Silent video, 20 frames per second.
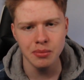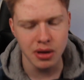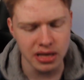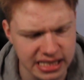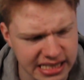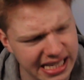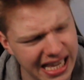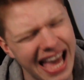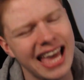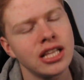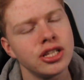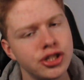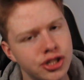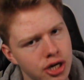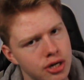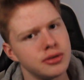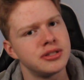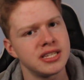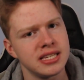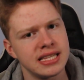It's getting
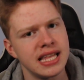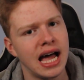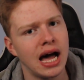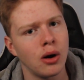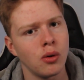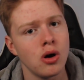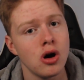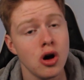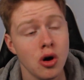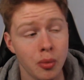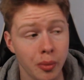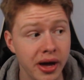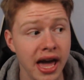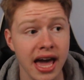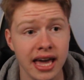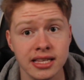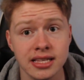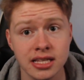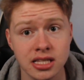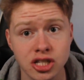juicy now. We're
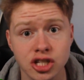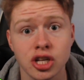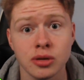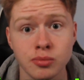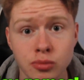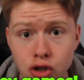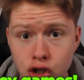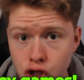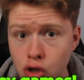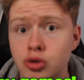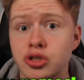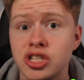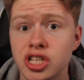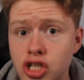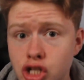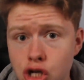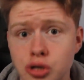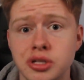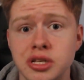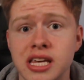getting into some
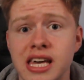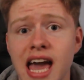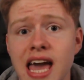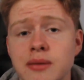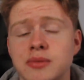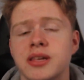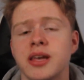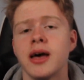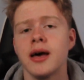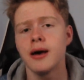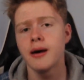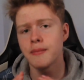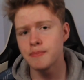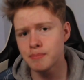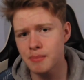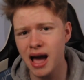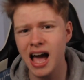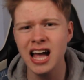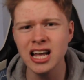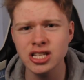juicy games.
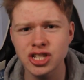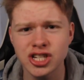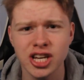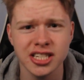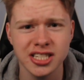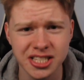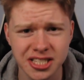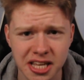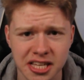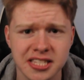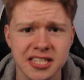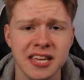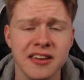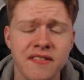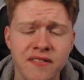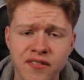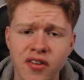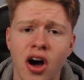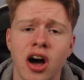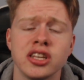Manchester City
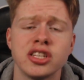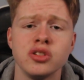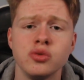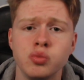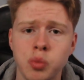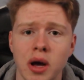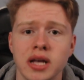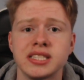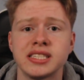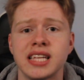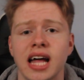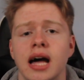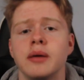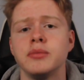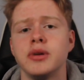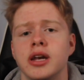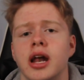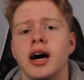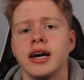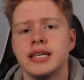versus West Ham
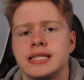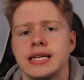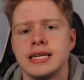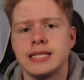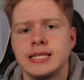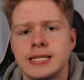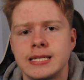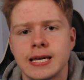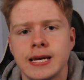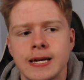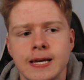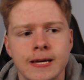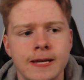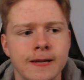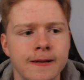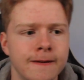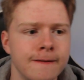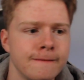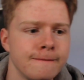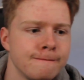United.
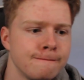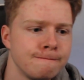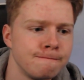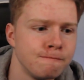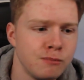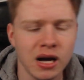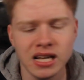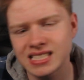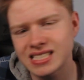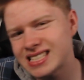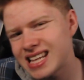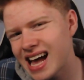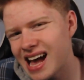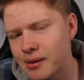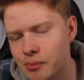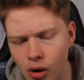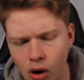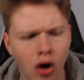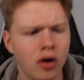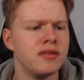West
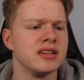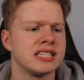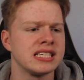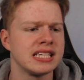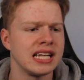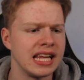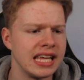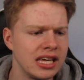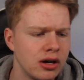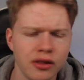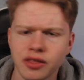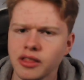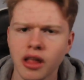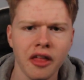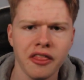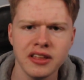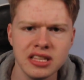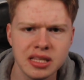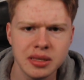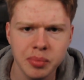Ham obviously got
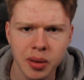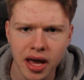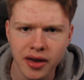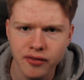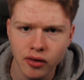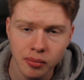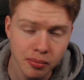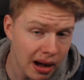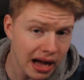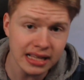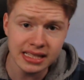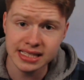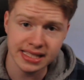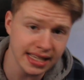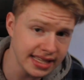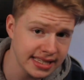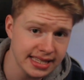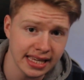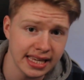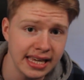nothing to play for. Man
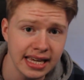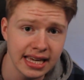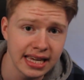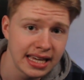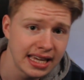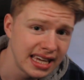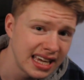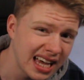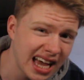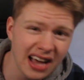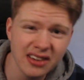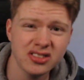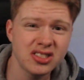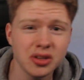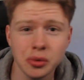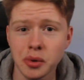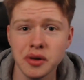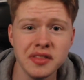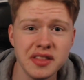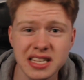City have to
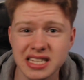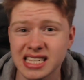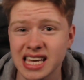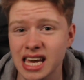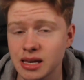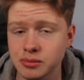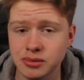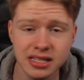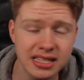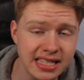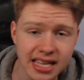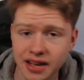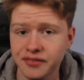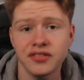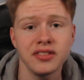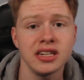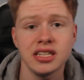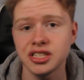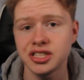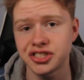win this game to
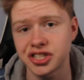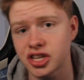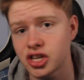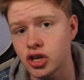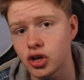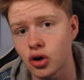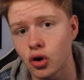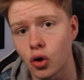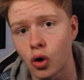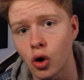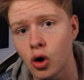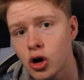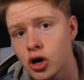definitely secure